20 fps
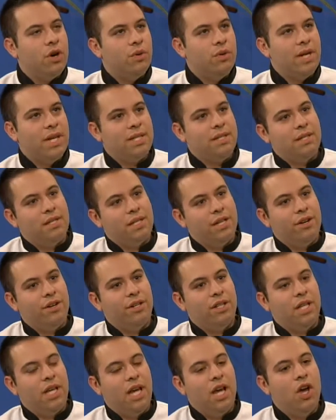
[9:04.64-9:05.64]
know
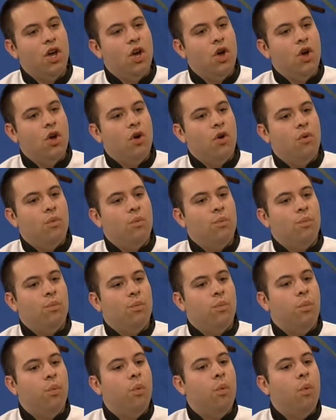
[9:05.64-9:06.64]
necessarily
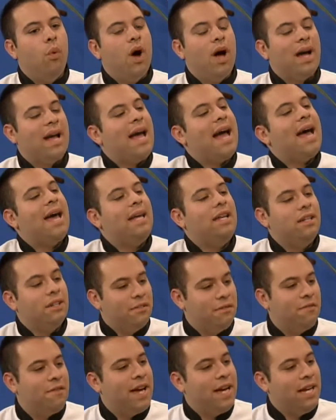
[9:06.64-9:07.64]
what
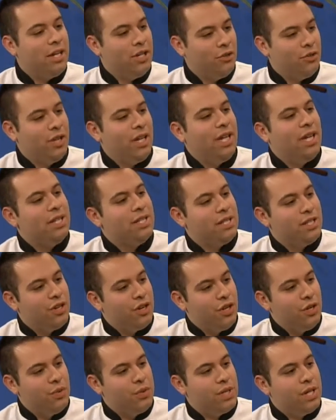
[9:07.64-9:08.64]
kind of fine ingredients
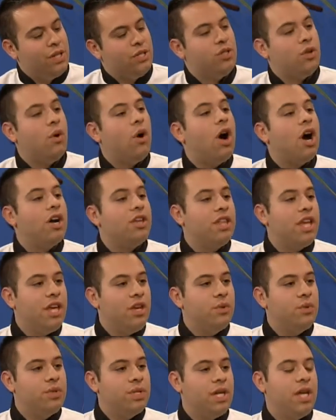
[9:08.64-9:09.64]
they're using. So are they
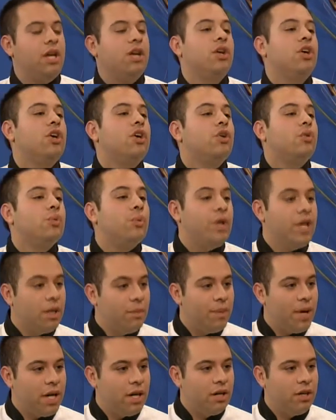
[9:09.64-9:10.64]
using
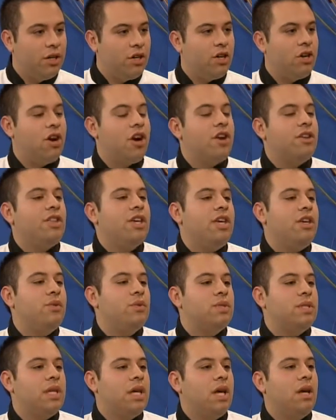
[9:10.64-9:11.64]
real butter or are they
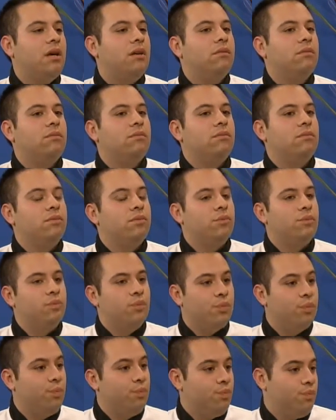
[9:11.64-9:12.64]
using
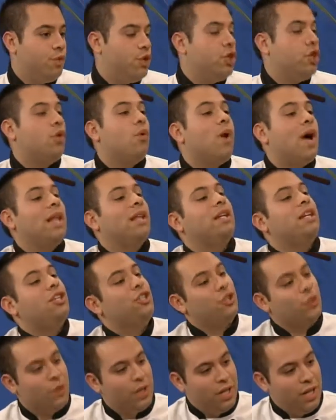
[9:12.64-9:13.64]
good quality
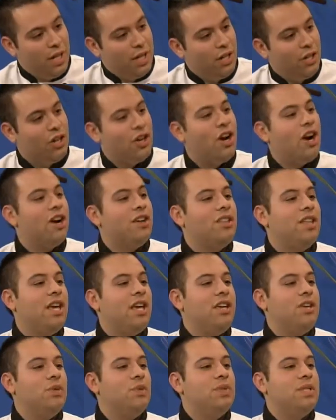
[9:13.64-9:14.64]
shortening? Or are
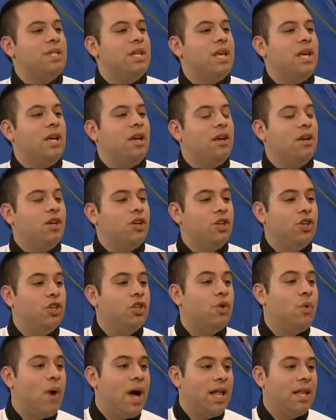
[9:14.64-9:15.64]
they using
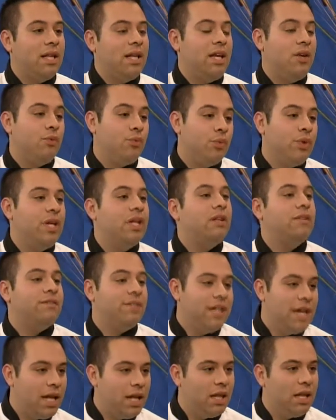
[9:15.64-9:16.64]
good quality real
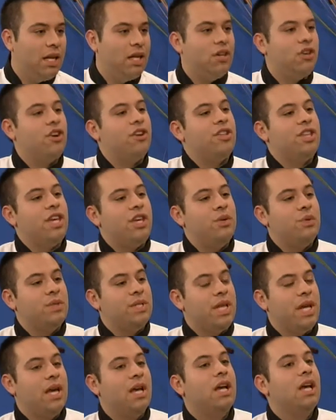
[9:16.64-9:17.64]
vanilla or are they
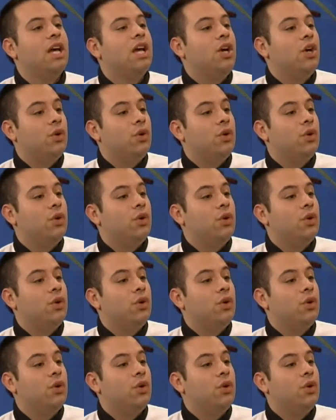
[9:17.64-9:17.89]
using